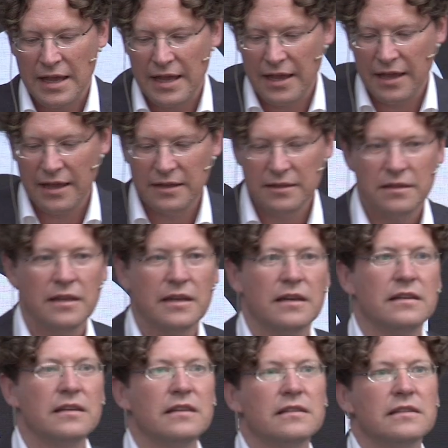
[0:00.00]
And the
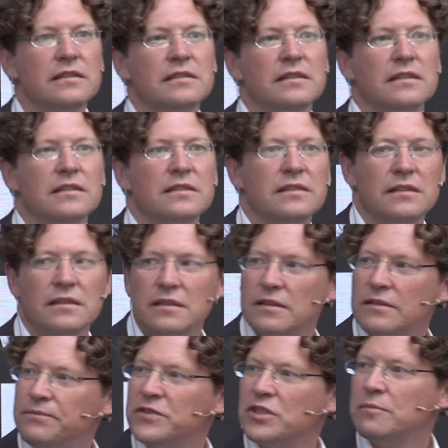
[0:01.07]
idea is, as
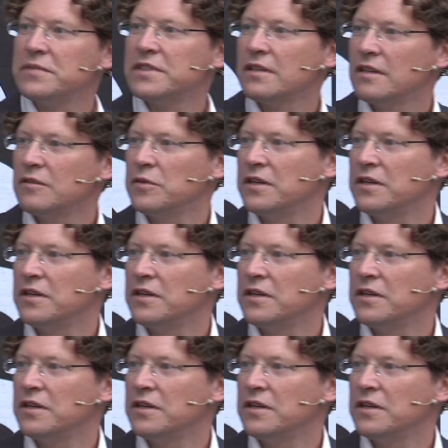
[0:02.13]
um, Jim said,